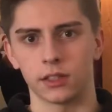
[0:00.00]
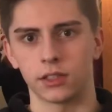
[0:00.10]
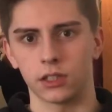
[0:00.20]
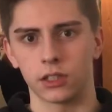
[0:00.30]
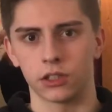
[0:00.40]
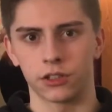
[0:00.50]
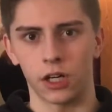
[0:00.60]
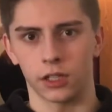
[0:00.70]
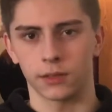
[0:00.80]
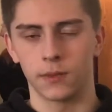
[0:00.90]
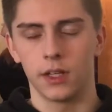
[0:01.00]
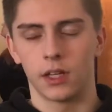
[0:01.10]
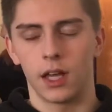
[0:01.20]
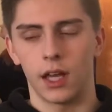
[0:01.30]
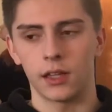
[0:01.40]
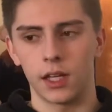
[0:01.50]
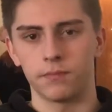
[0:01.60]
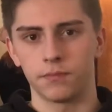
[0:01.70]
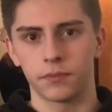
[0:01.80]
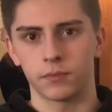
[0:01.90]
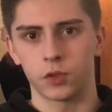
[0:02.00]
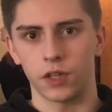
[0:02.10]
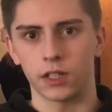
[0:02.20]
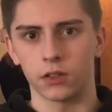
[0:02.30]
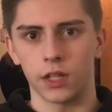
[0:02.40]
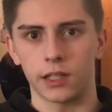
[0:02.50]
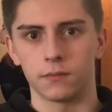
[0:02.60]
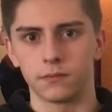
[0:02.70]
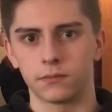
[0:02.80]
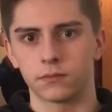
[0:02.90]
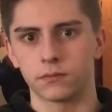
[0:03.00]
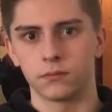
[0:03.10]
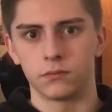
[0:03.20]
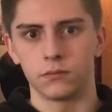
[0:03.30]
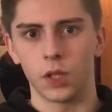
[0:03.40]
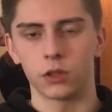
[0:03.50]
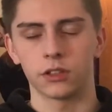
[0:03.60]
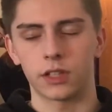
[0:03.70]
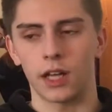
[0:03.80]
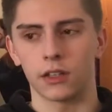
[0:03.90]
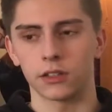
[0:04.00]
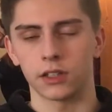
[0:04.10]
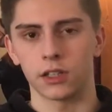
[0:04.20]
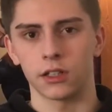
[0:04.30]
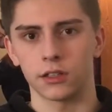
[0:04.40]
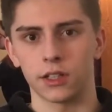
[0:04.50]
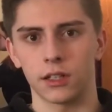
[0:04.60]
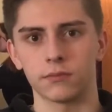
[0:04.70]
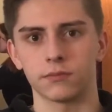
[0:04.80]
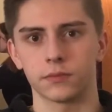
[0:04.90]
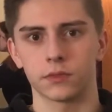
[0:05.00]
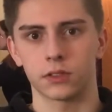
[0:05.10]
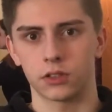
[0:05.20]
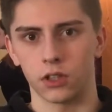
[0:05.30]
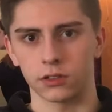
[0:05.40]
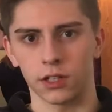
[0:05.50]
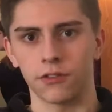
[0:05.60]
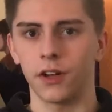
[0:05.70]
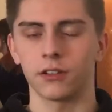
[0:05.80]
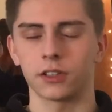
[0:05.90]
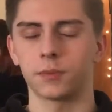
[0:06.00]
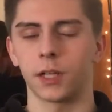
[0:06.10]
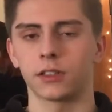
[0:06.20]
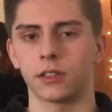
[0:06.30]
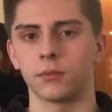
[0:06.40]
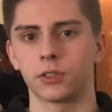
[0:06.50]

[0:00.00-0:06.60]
the sink crying, and then Draco notices that Harry's in there and then starts firing spells at him.